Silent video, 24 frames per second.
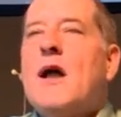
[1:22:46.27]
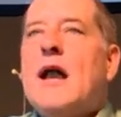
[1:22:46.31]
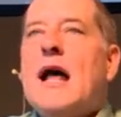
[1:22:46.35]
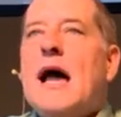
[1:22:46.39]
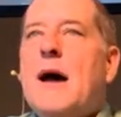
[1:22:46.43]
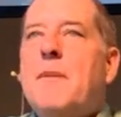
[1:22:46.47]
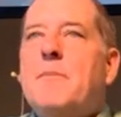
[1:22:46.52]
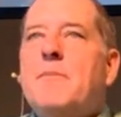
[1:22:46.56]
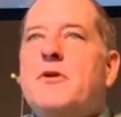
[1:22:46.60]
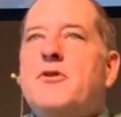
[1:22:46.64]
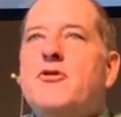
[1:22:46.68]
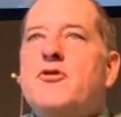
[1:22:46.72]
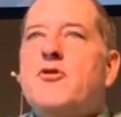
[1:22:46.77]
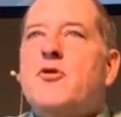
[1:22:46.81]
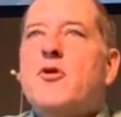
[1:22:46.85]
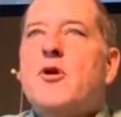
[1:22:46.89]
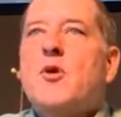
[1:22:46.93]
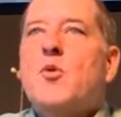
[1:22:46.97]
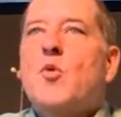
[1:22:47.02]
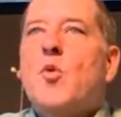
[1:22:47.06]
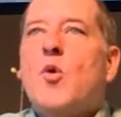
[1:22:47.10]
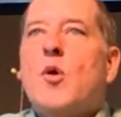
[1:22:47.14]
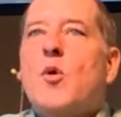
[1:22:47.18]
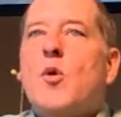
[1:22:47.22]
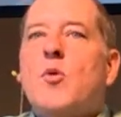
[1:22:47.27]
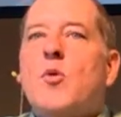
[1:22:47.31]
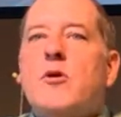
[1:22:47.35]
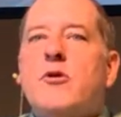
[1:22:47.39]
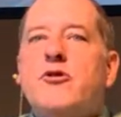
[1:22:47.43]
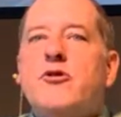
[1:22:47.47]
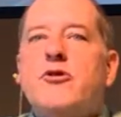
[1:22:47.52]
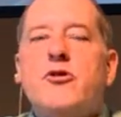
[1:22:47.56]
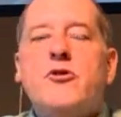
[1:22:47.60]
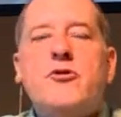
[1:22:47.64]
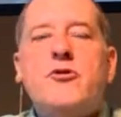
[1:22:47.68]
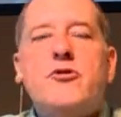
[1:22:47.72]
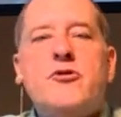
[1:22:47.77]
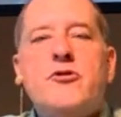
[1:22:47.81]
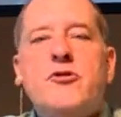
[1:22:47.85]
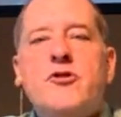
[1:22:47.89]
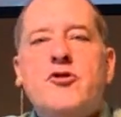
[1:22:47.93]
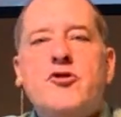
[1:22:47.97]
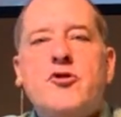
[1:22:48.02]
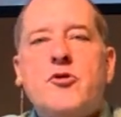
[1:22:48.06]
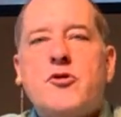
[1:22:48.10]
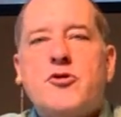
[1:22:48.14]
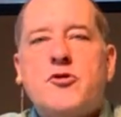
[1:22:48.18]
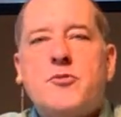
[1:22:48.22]
What happened during World War II to
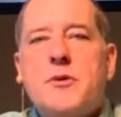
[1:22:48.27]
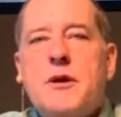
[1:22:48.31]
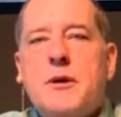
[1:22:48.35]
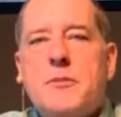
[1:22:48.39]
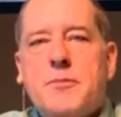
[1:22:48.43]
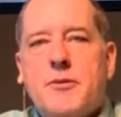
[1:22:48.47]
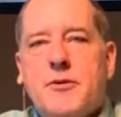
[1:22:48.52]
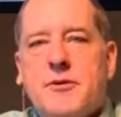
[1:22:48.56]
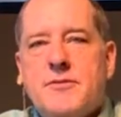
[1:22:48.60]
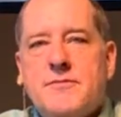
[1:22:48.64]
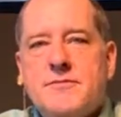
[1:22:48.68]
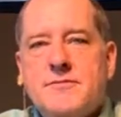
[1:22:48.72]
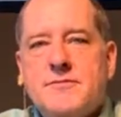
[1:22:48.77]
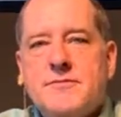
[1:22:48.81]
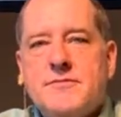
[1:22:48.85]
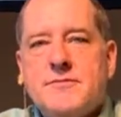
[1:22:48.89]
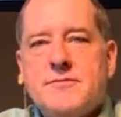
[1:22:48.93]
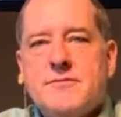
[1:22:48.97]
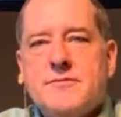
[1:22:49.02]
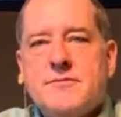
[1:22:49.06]
the Jewish people?